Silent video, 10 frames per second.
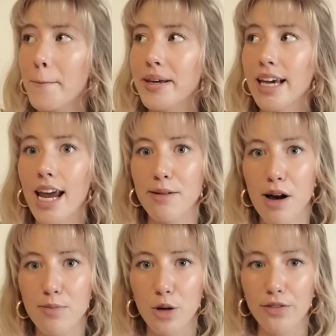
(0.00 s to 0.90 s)
me and
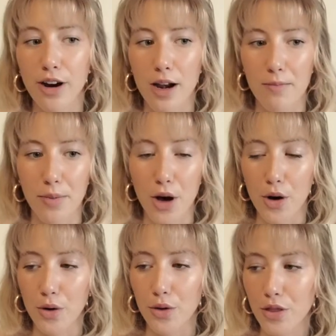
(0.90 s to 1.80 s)
my boyfriend
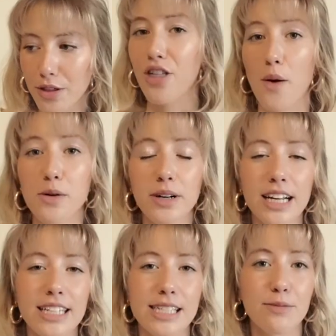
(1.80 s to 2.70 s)
both thought we were
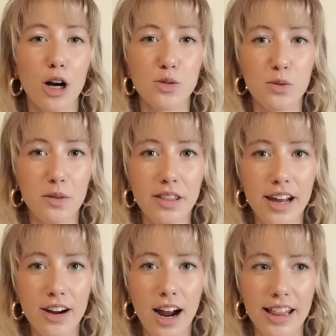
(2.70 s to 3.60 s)
gonna get SIM cards when we were
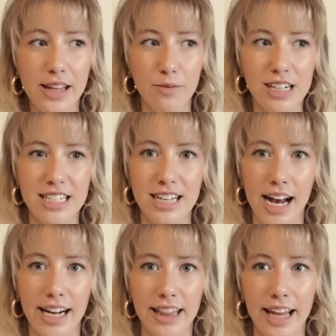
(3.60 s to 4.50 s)
there, and then we
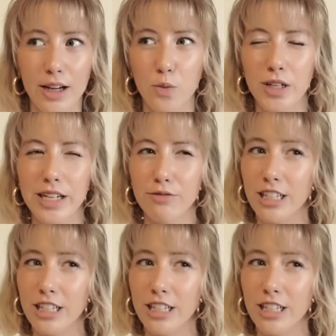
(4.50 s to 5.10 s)
decided like we didn't